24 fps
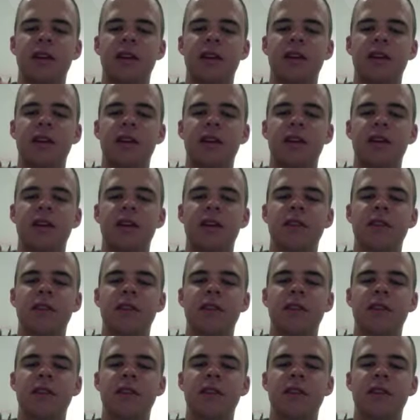it
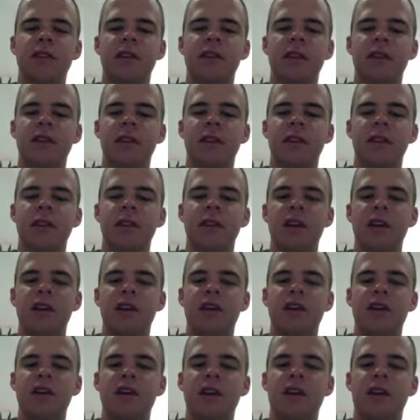it's
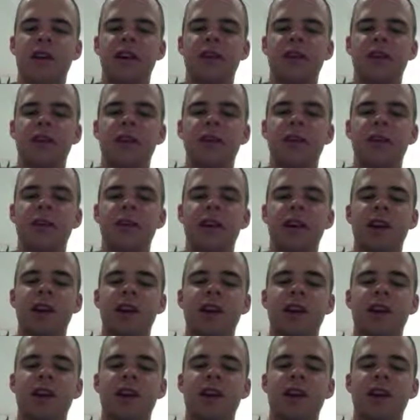something out of
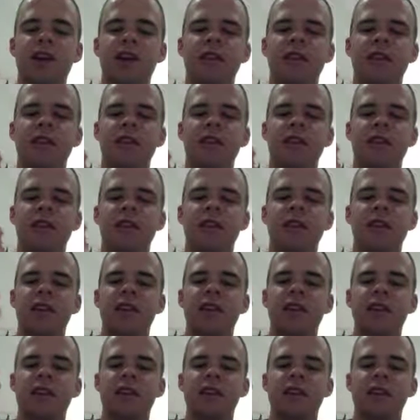nothing. Nothing is the
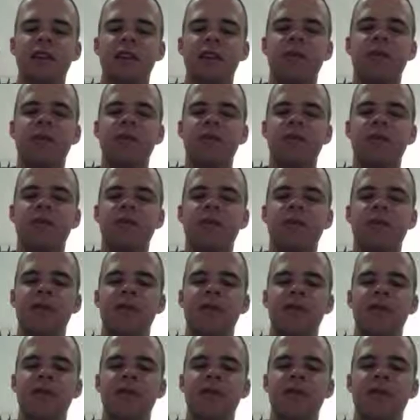substance of
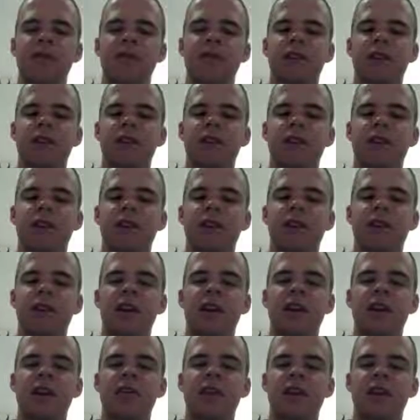everything, and
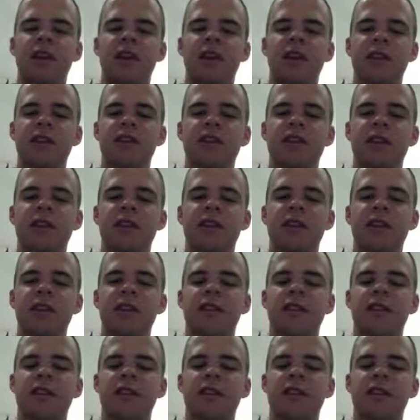everything is nothing.